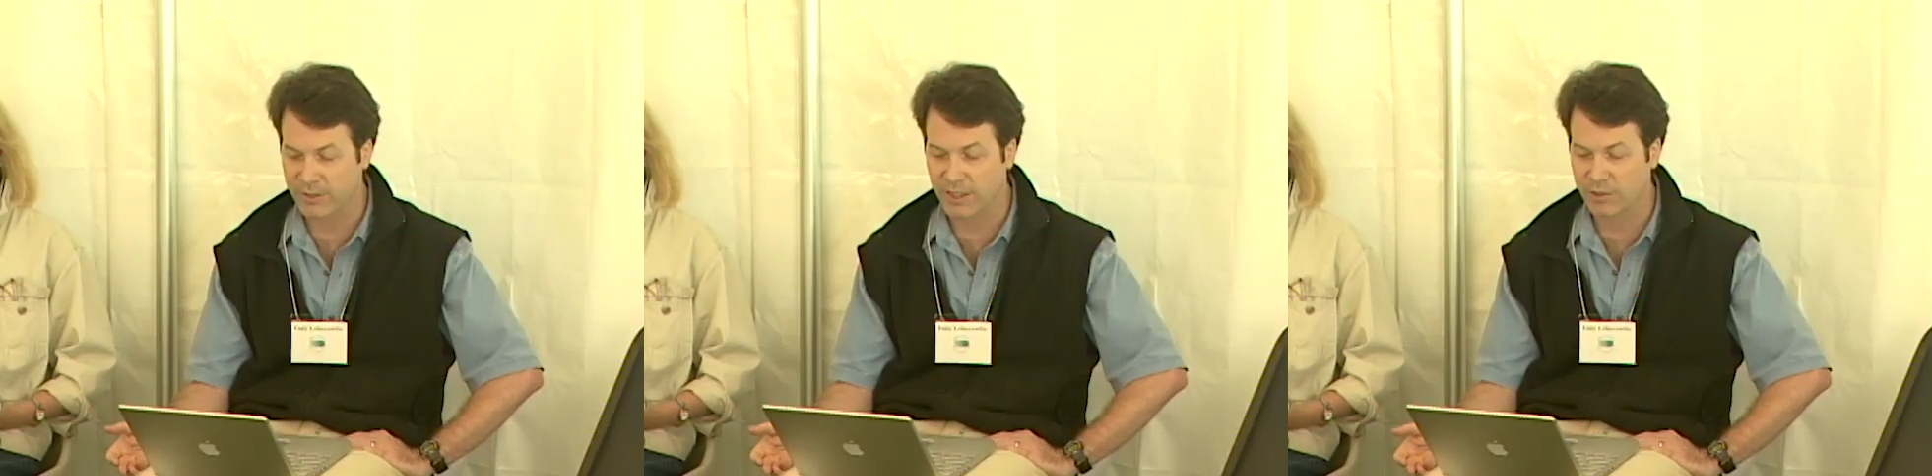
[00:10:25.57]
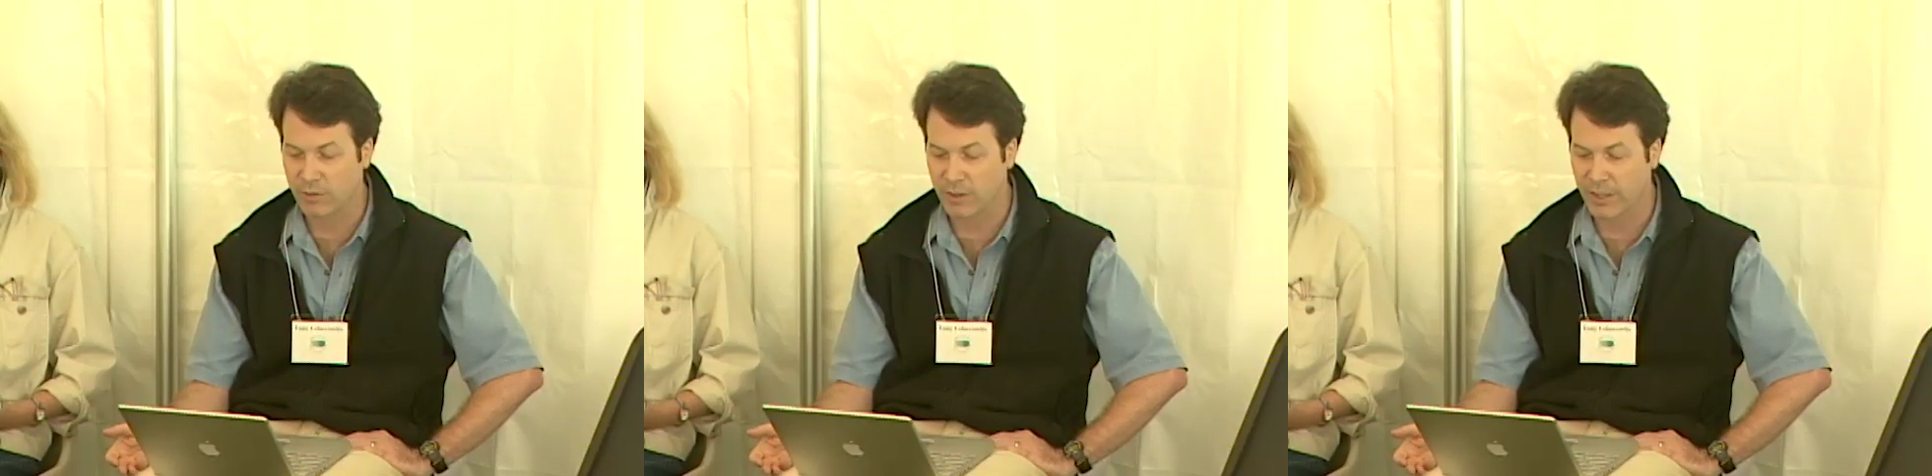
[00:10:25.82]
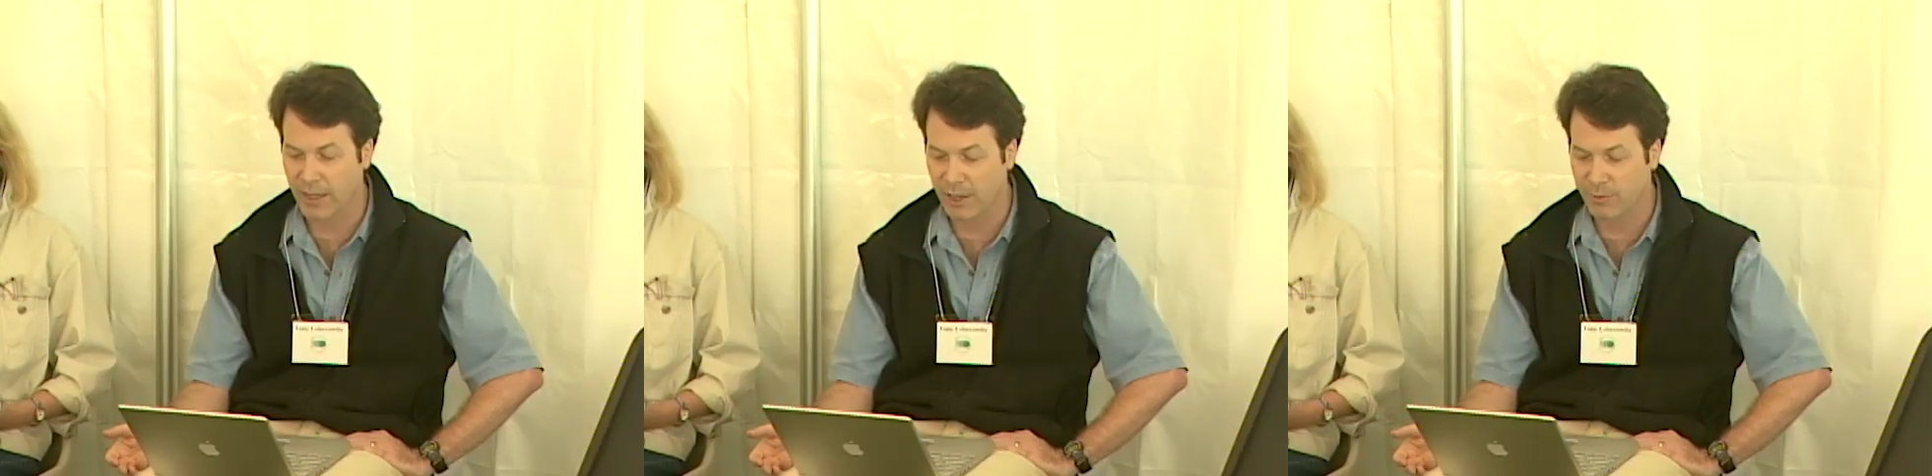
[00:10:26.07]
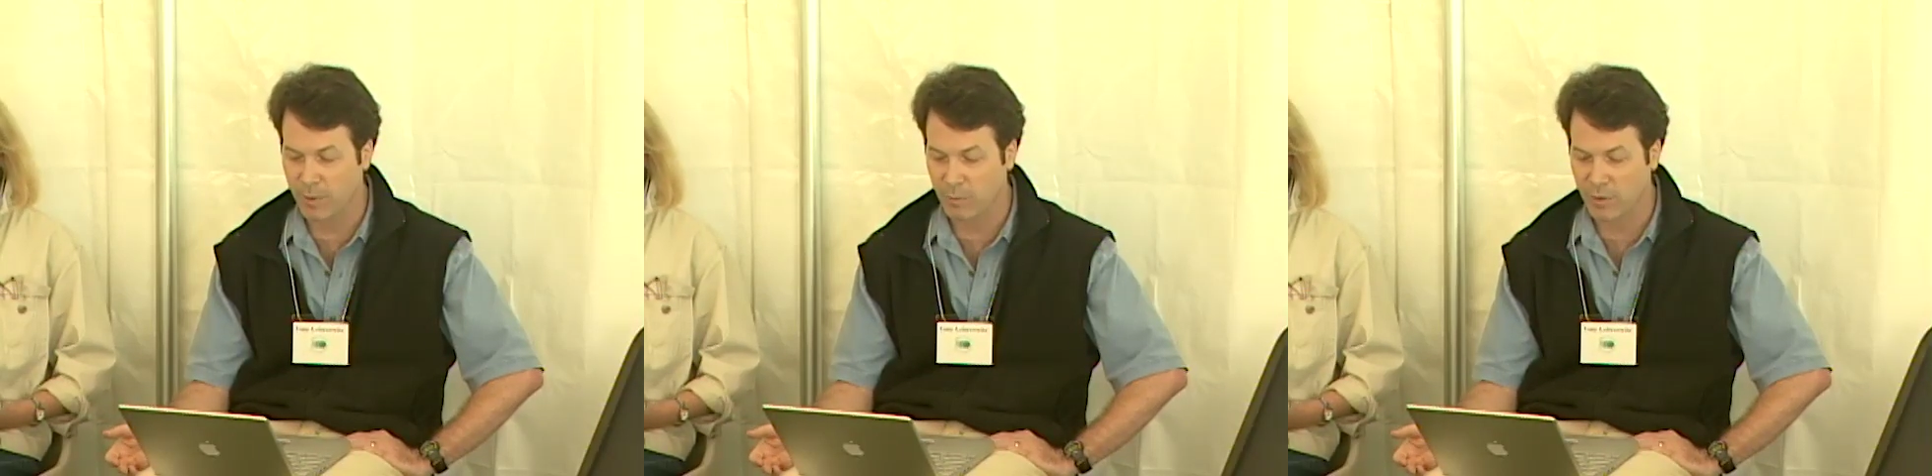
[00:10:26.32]
sensual
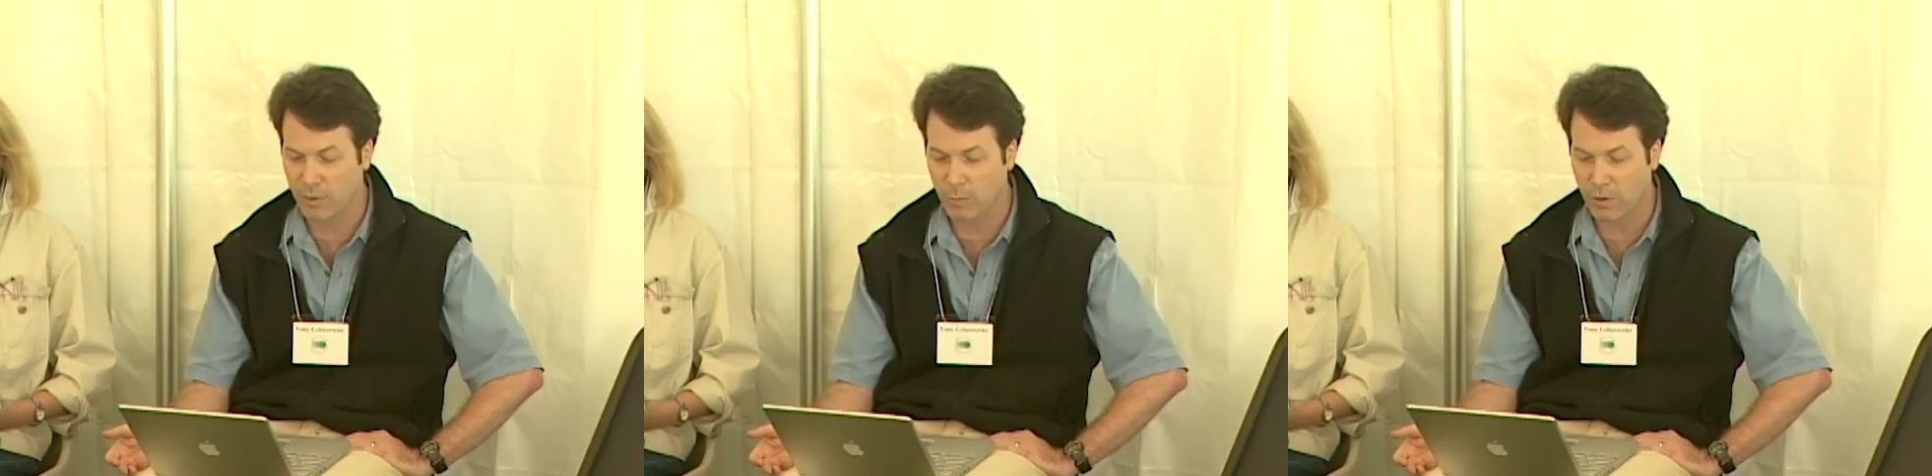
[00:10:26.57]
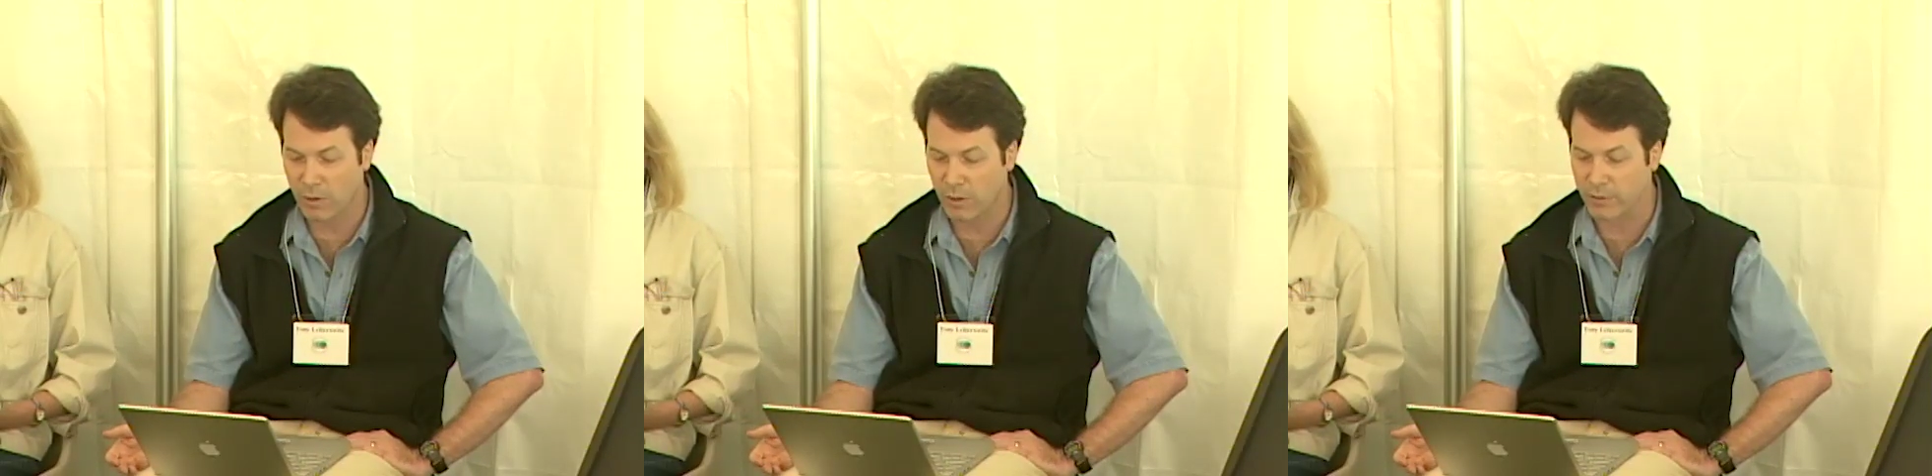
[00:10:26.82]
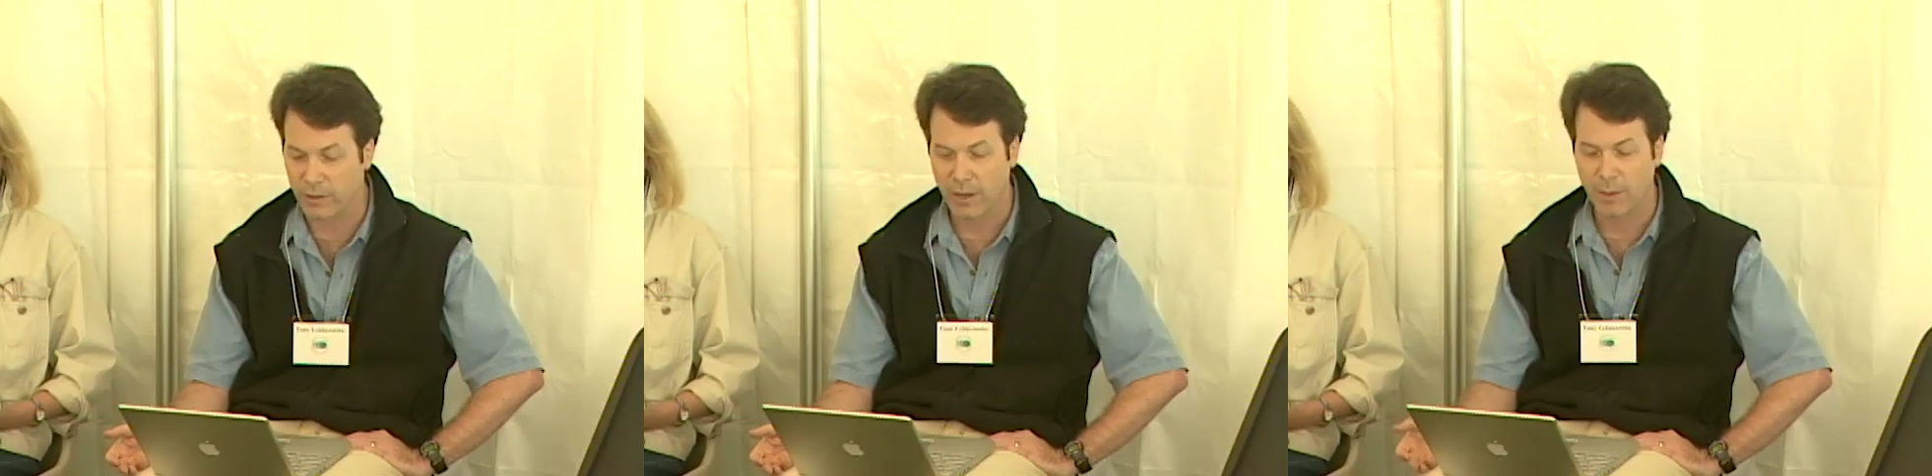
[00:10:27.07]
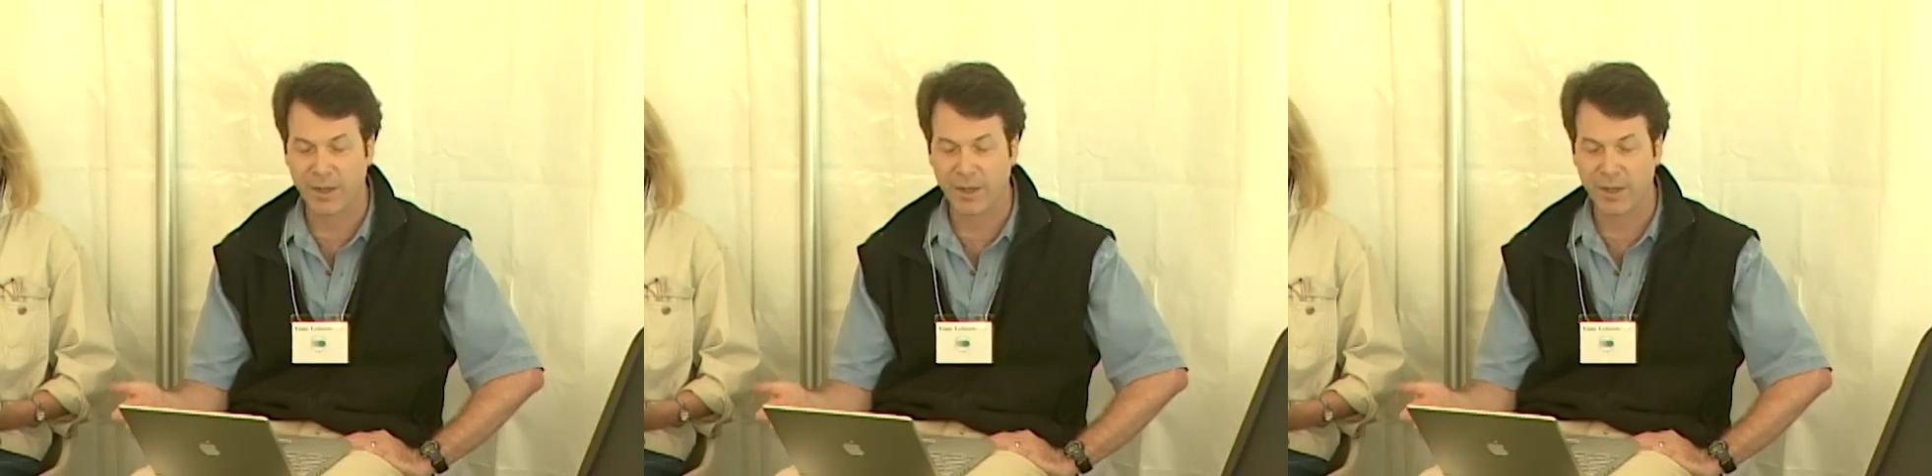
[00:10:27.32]
engagement with the world